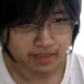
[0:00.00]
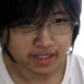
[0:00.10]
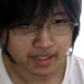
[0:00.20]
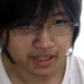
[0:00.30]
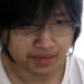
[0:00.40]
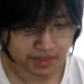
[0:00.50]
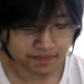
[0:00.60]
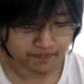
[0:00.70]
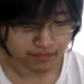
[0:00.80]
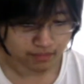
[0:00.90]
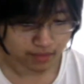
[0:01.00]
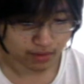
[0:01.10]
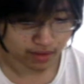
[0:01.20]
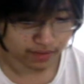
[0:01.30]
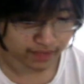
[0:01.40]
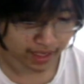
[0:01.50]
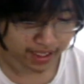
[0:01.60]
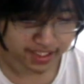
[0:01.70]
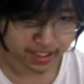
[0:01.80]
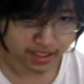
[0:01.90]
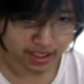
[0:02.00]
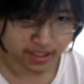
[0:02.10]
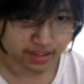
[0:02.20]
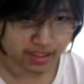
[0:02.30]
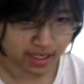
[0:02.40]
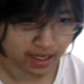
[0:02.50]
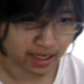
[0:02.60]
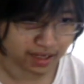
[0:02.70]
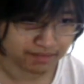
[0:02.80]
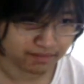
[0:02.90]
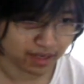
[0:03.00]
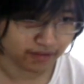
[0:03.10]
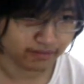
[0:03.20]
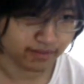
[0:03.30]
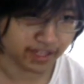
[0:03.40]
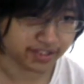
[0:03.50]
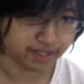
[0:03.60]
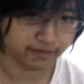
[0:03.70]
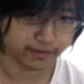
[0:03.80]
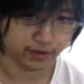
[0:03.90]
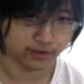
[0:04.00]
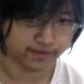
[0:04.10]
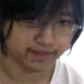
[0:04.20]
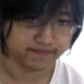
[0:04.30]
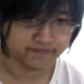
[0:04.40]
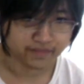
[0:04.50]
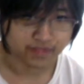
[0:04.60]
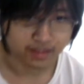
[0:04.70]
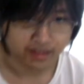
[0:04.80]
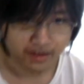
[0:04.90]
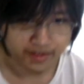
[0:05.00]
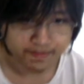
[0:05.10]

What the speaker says: and hear me with the headset on and my basic review of it. Alright.